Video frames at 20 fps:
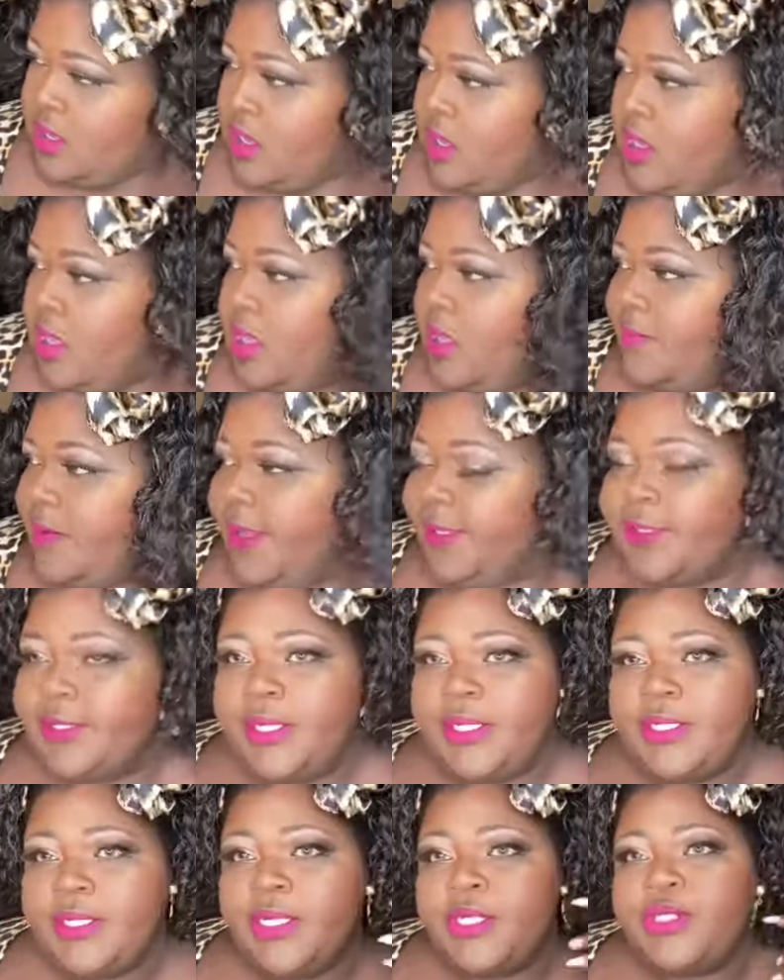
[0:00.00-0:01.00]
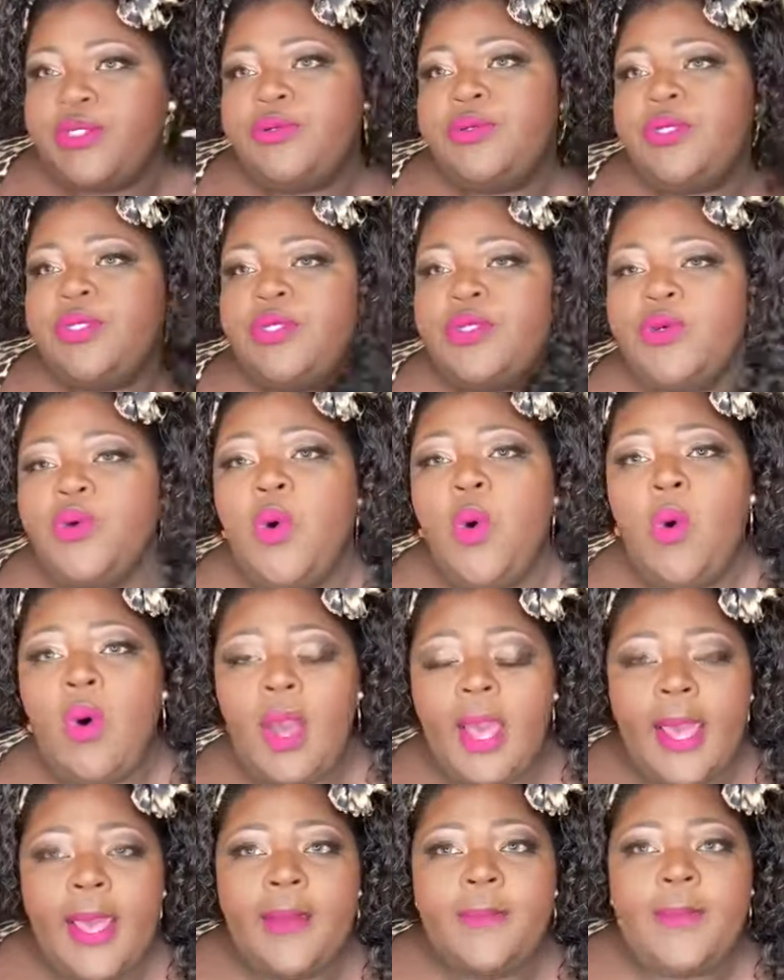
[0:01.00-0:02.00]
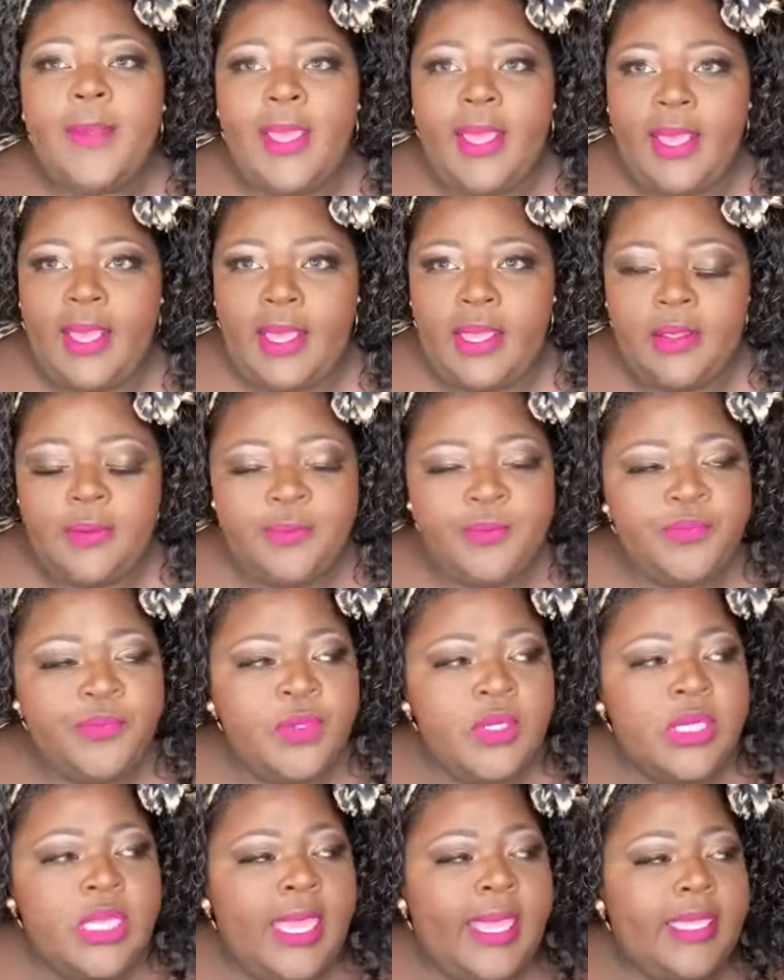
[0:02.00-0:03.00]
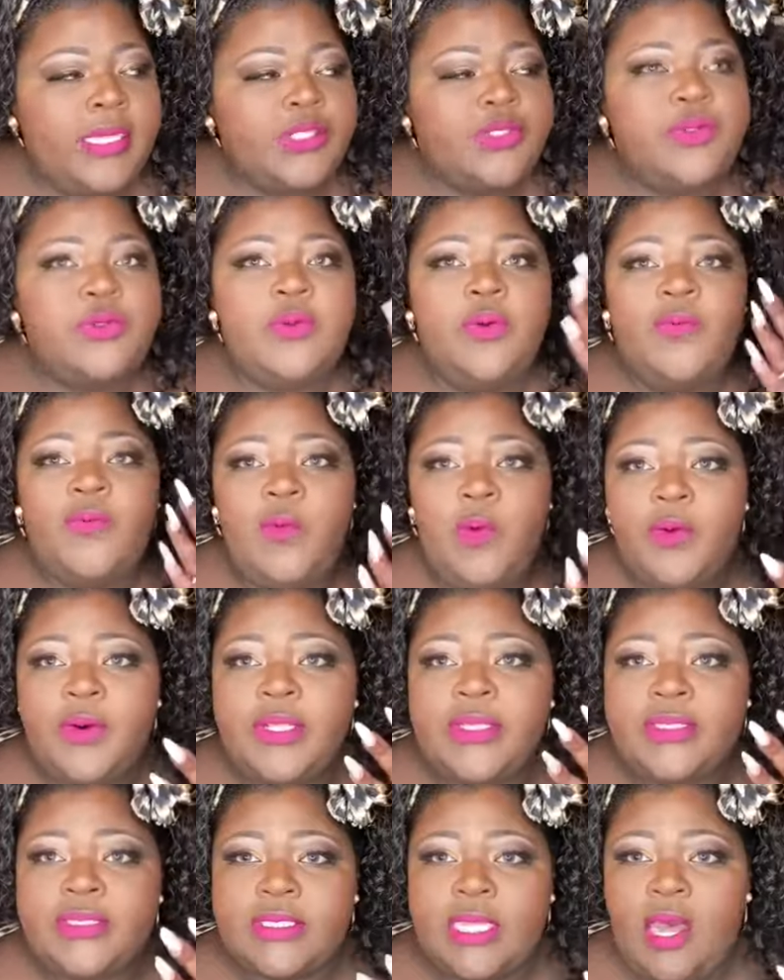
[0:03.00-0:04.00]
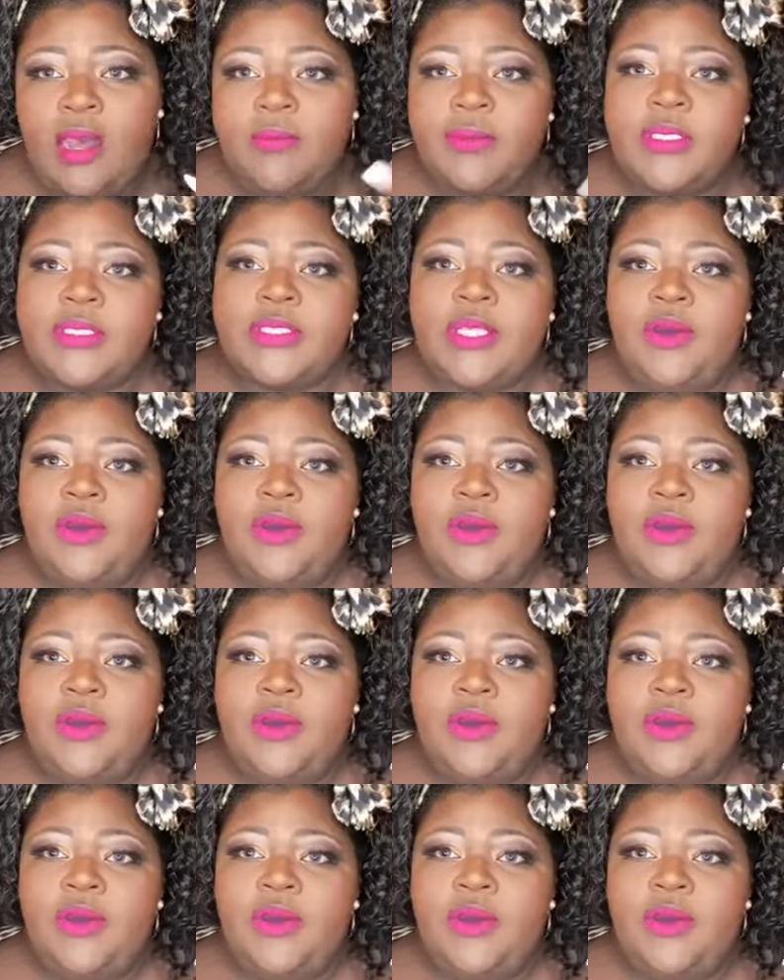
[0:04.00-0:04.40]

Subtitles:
I think that you can do quad pay and do four installments.